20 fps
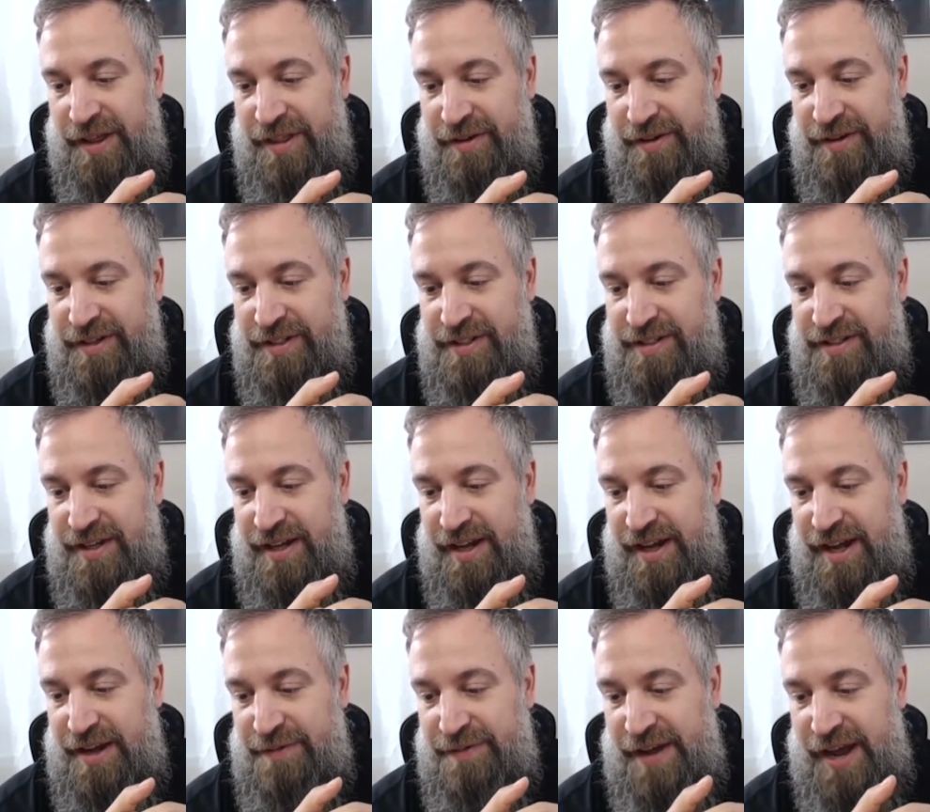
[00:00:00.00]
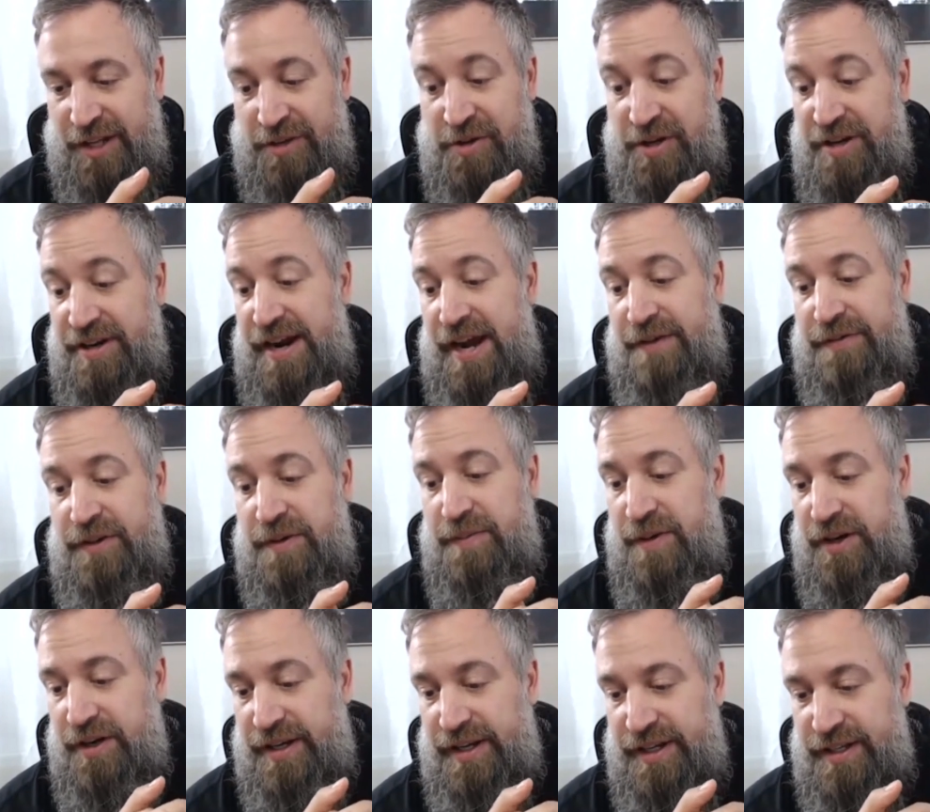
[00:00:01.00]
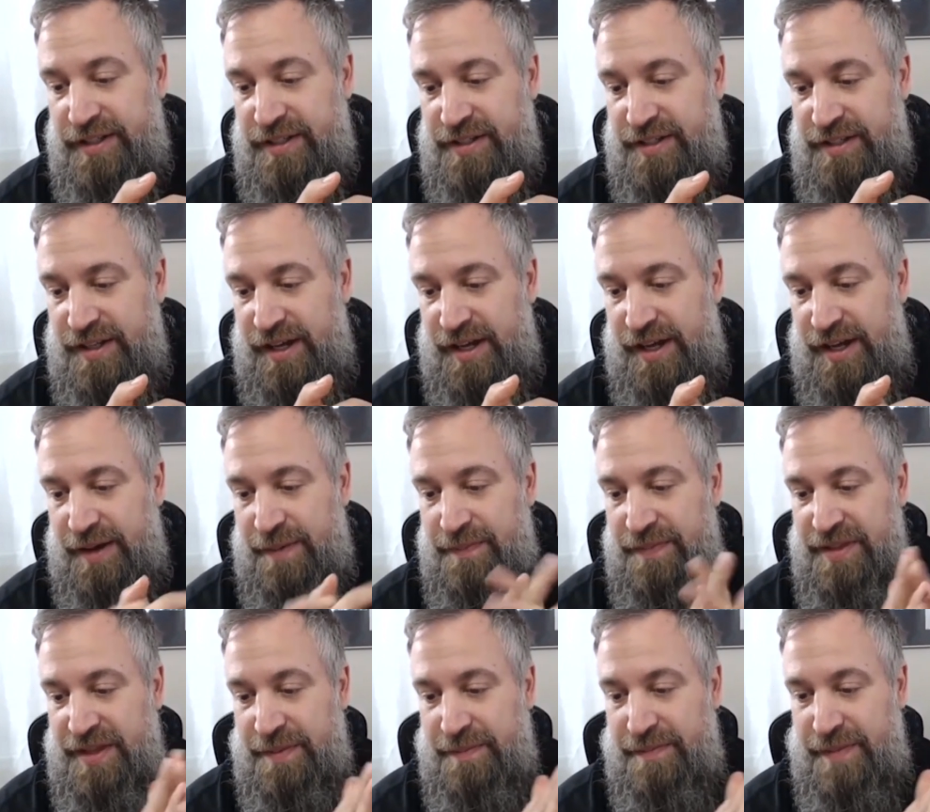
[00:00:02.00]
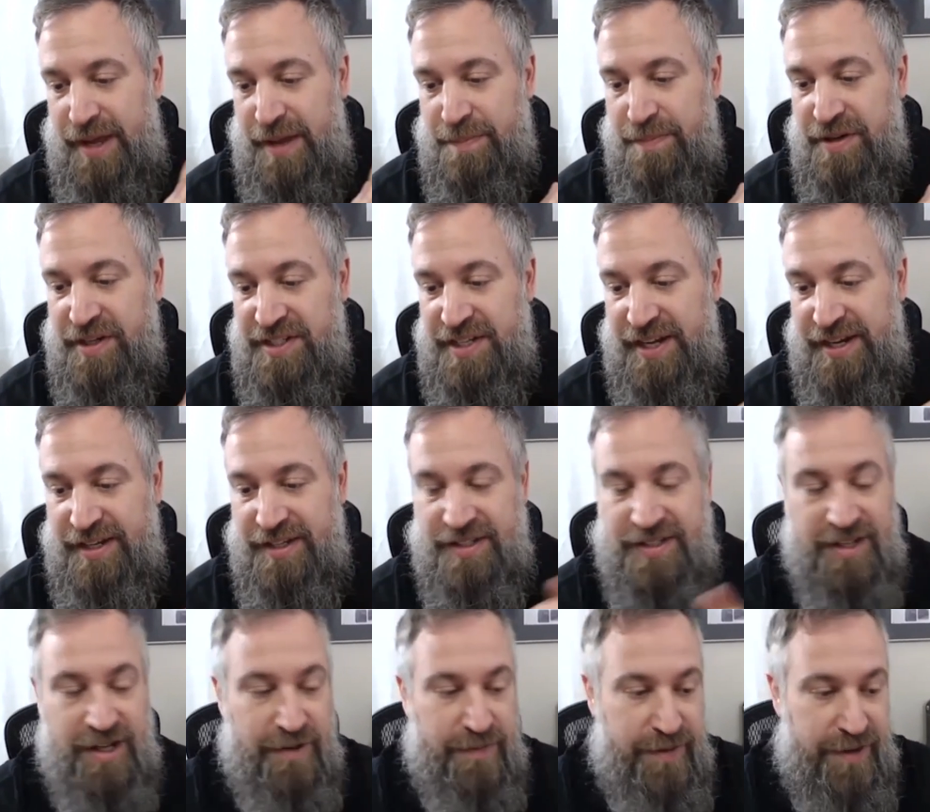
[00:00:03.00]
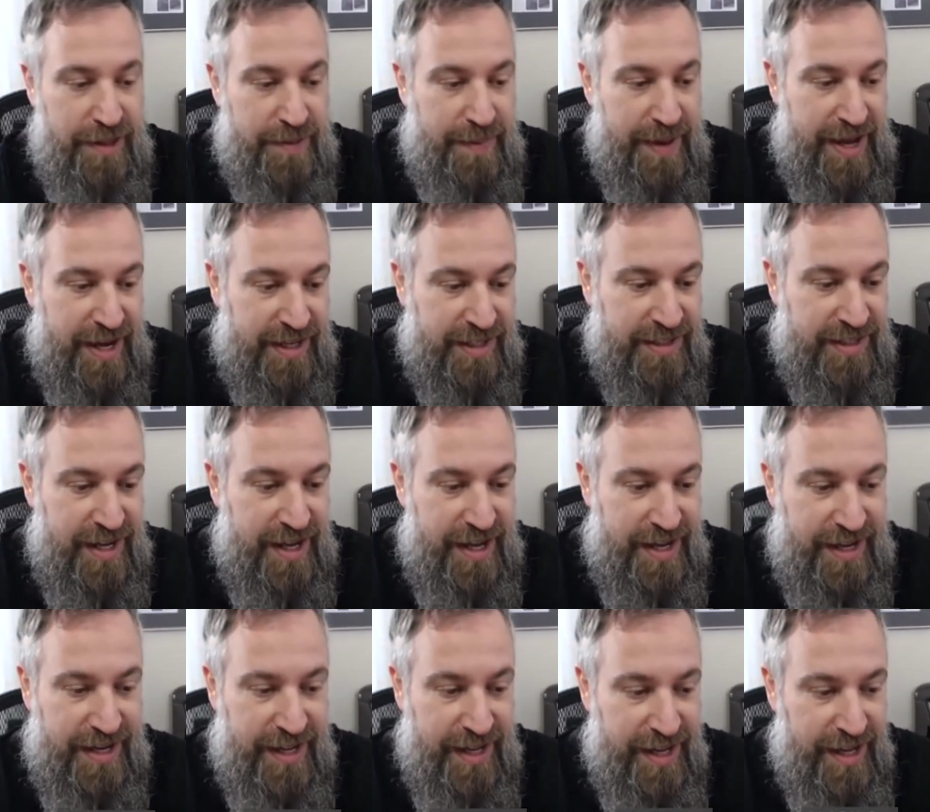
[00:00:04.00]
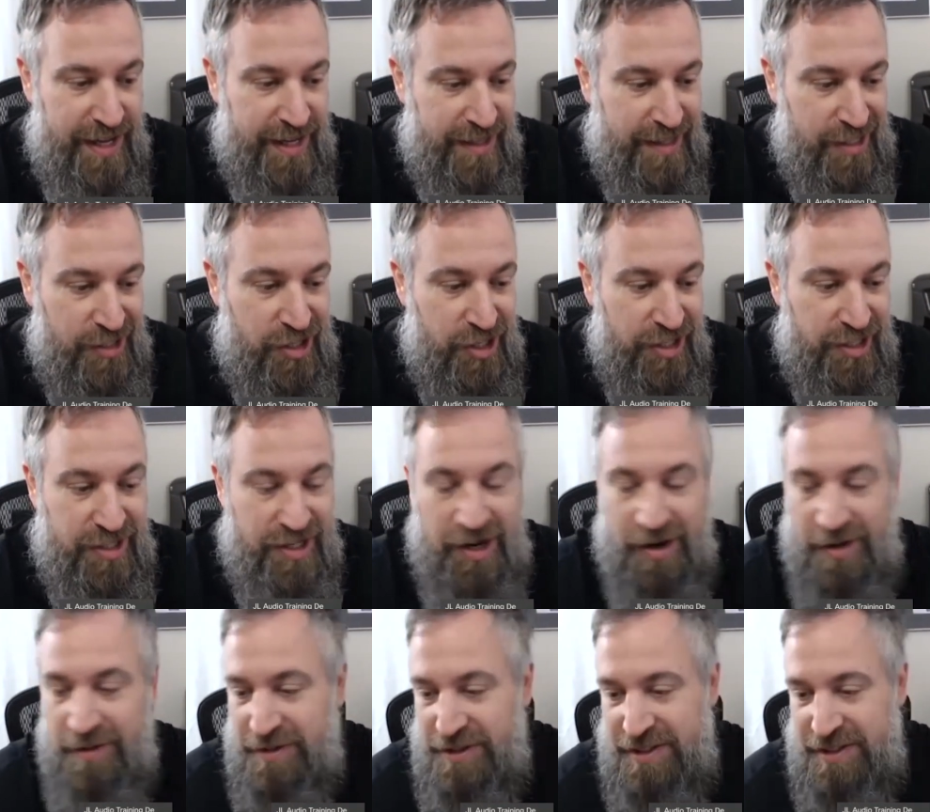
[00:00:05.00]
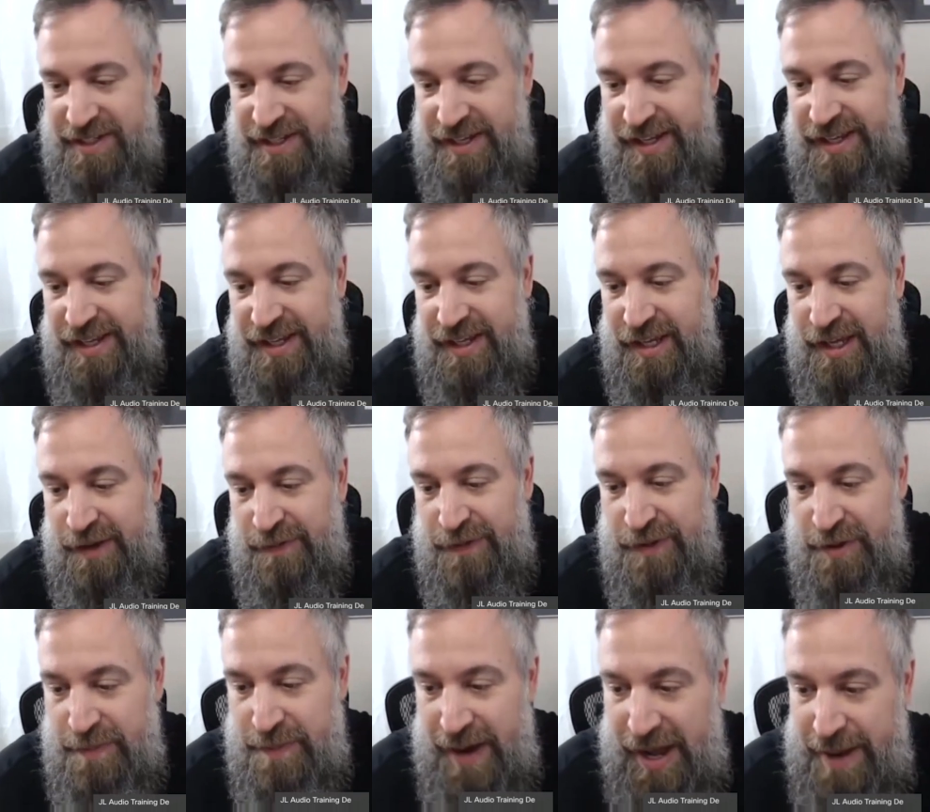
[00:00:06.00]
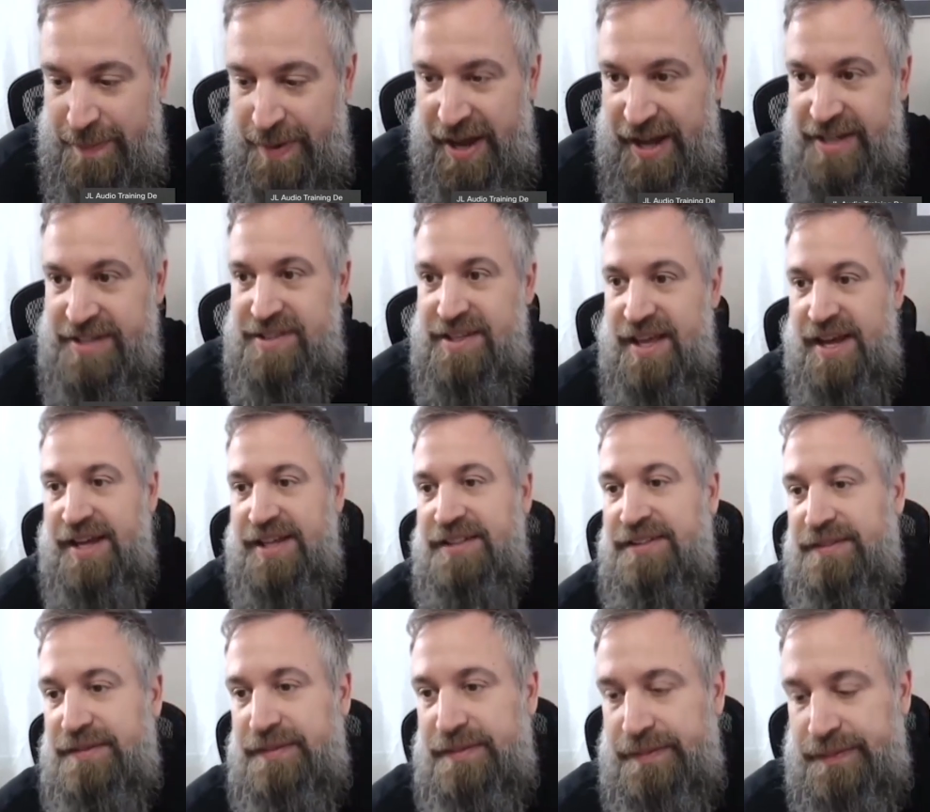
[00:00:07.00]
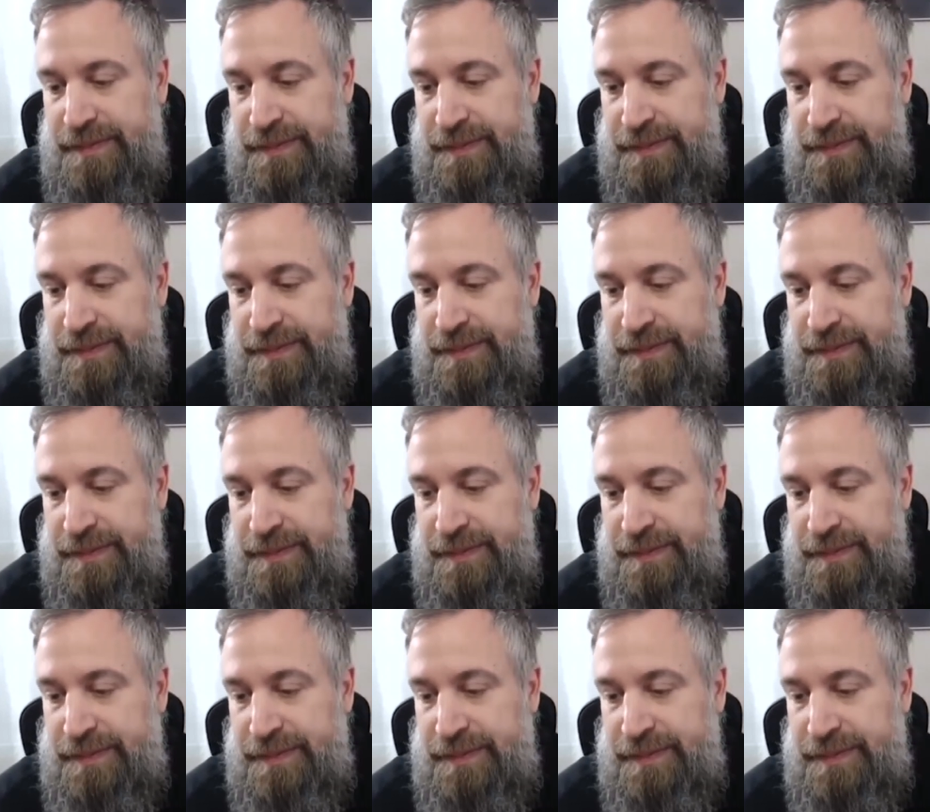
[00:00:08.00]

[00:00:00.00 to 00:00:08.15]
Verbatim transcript: whether it's uh, factory or aftermarket um, that may present itself on the backside that you don't see if you bypass that